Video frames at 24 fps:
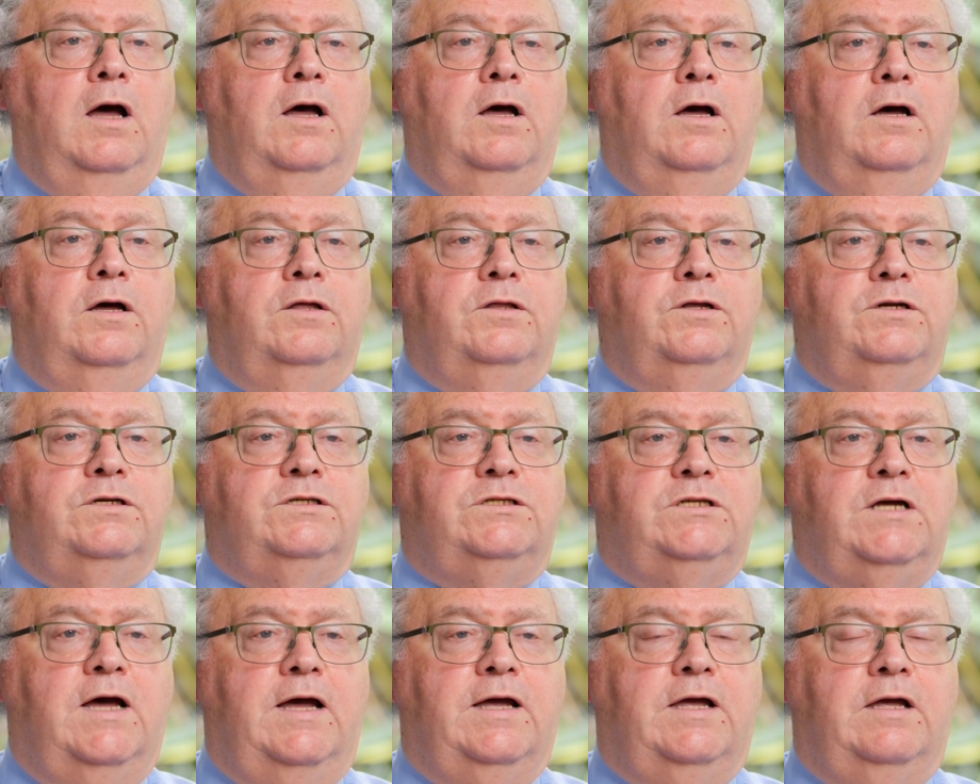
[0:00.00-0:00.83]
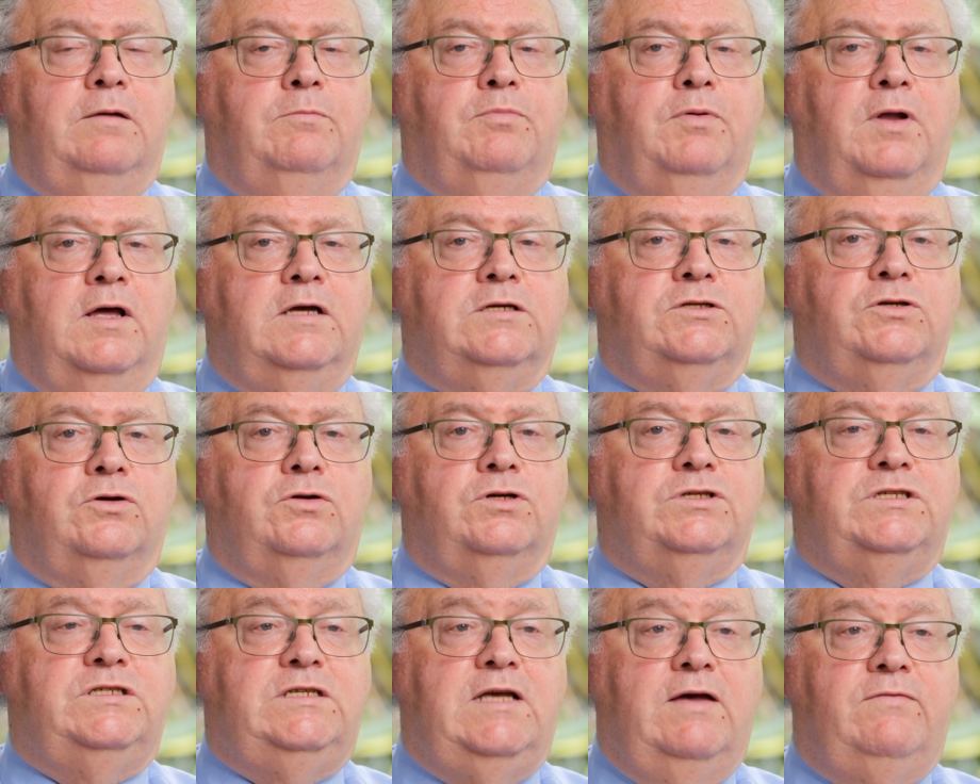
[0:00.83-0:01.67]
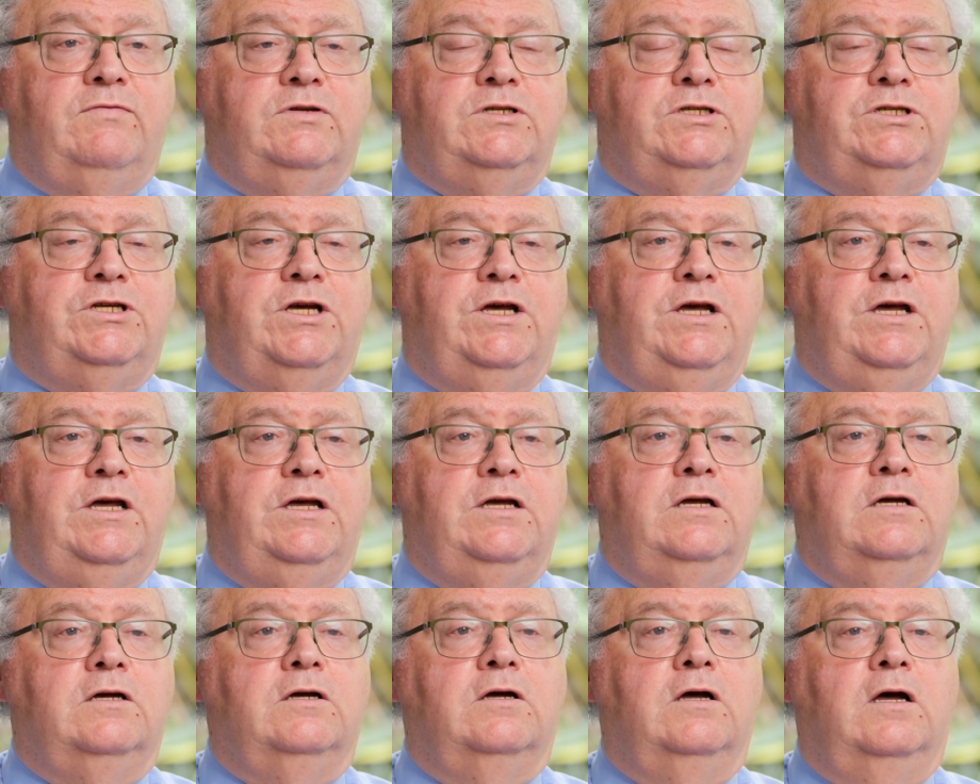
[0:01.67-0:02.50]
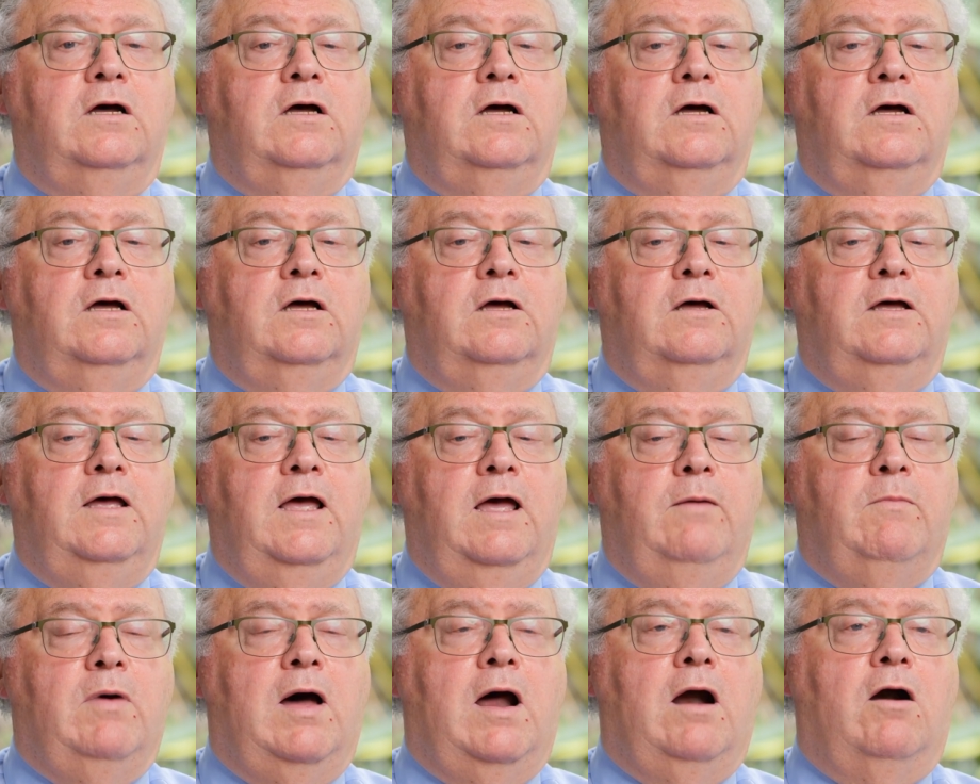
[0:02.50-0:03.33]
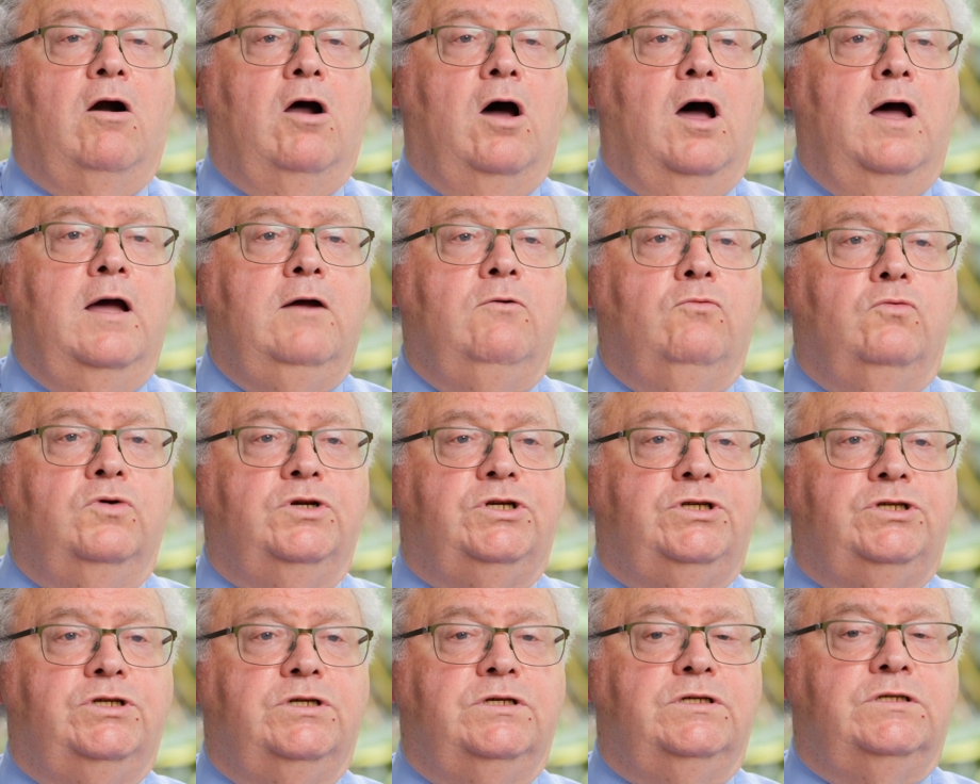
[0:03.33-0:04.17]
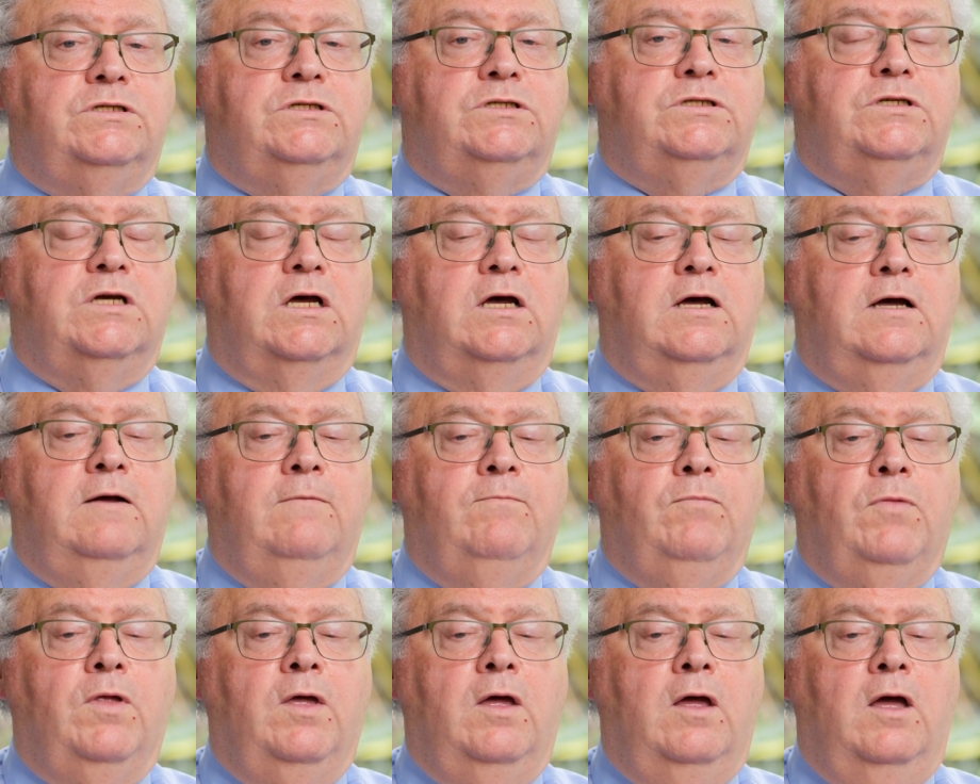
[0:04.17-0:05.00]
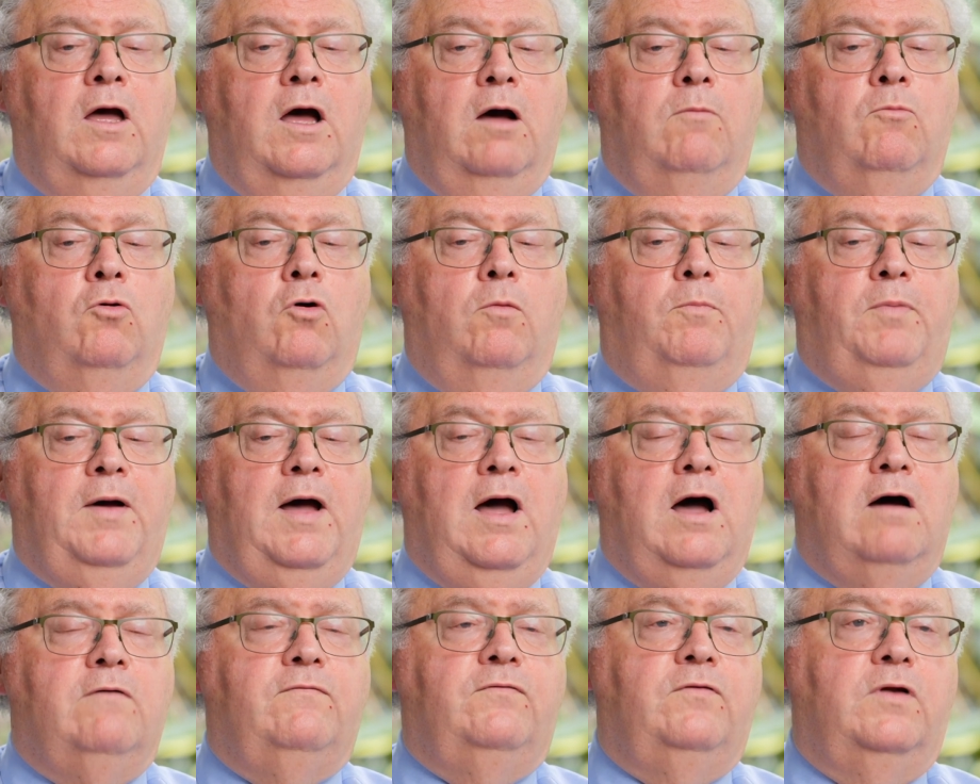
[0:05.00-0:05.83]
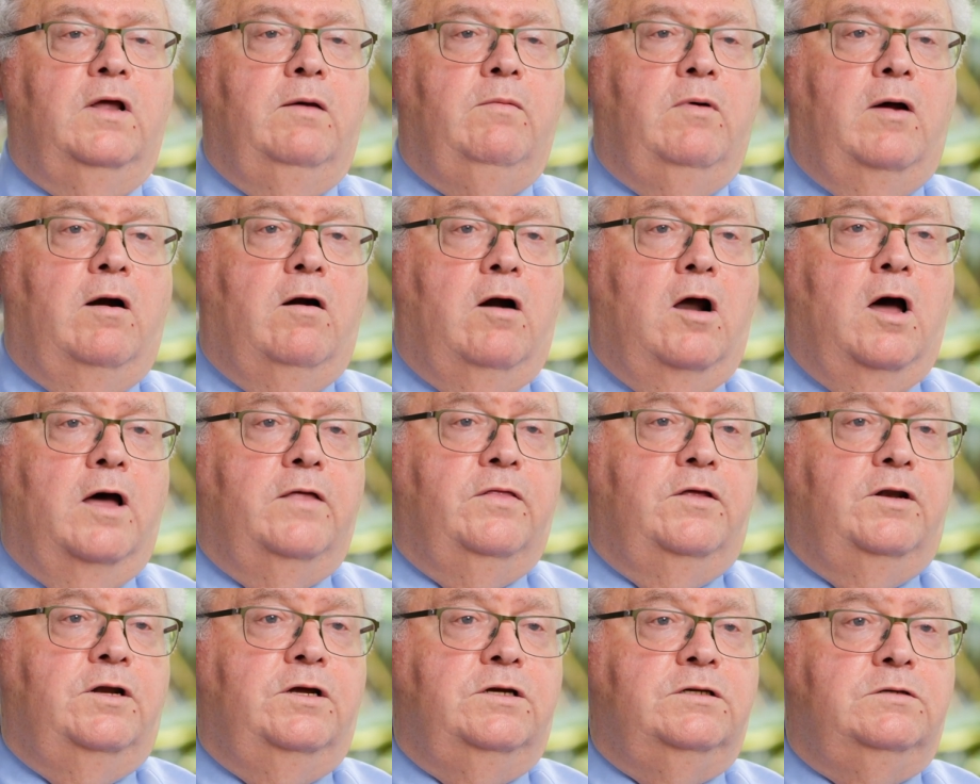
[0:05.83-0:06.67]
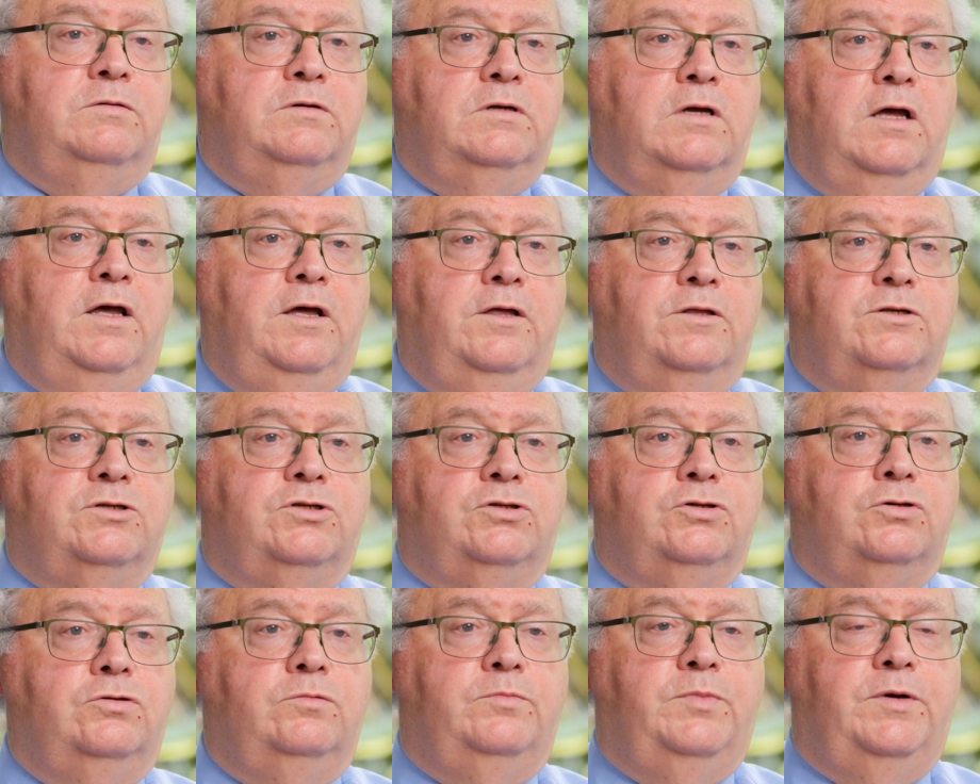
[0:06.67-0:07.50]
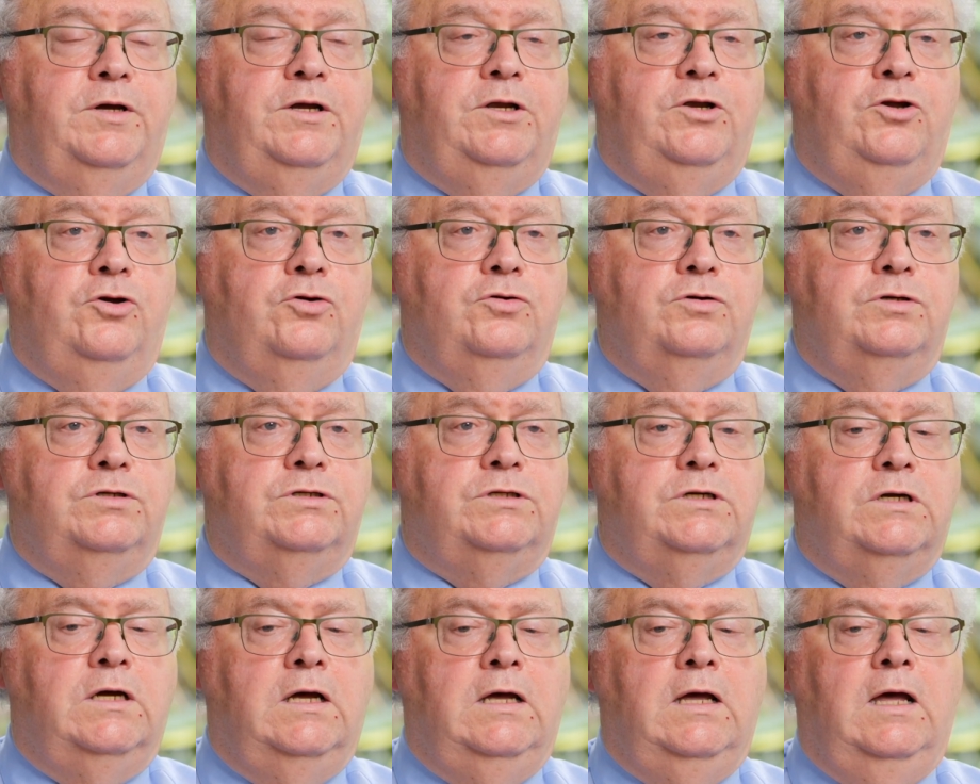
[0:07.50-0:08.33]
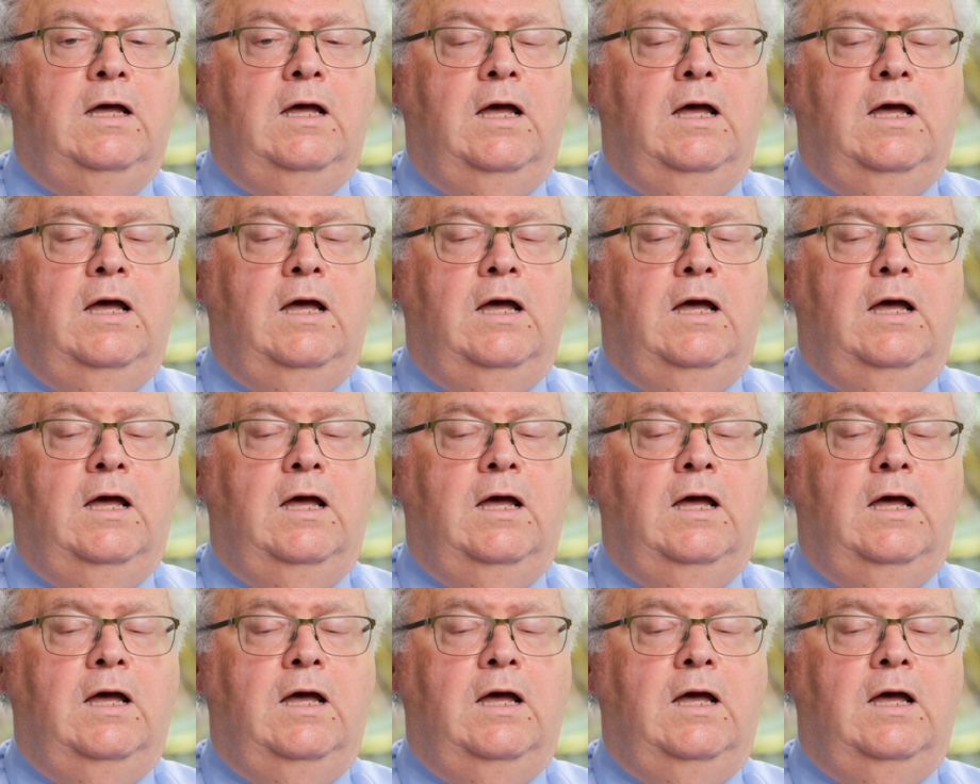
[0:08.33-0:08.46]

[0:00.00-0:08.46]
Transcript: uh, that is taking place on a 7T uh, MRI, which is uh, a more powerful MRI than has hitherto been used.